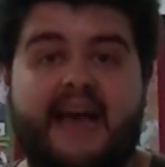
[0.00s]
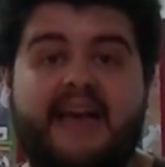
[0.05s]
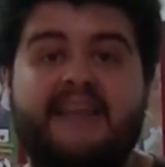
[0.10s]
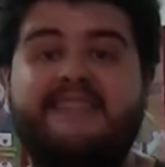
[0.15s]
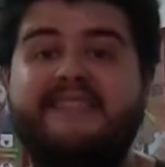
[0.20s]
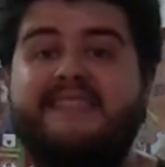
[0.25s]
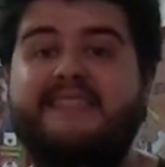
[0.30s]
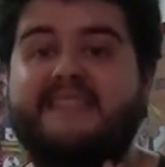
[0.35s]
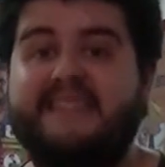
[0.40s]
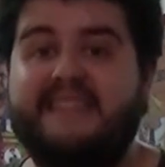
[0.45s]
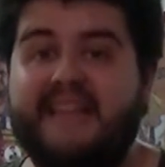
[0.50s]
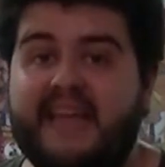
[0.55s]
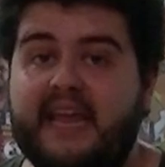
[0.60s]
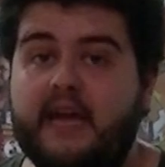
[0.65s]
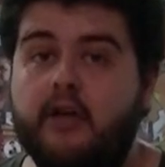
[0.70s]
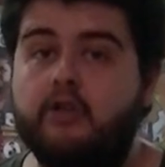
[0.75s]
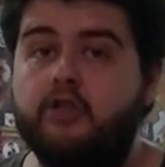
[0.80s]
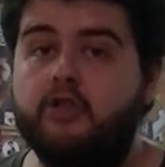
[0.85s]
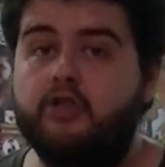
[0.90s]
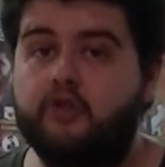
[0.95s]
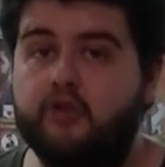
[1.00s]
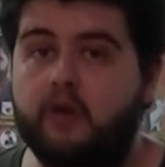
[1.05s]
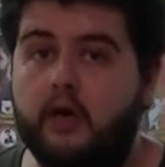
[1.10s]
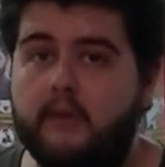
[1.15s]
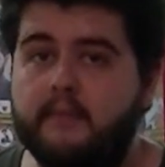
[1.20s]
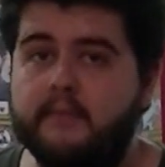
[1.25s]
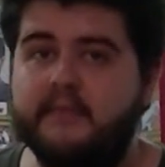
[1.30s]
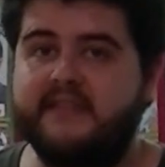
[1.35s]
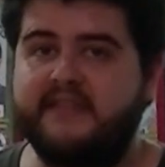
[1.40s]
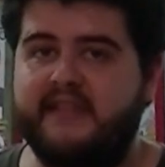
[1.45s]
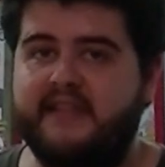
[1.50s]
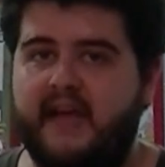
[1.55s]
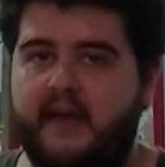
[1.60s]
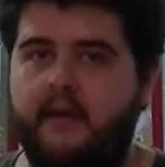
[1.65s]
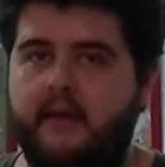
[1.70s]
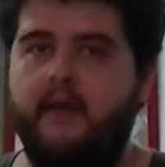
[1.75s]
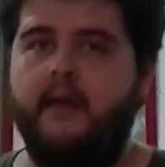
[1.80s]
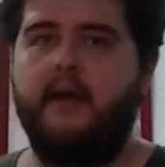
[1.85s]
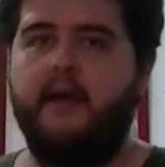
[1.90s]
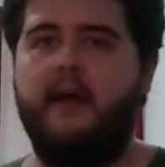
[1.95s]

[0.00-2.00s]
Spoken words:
a snare drum stand.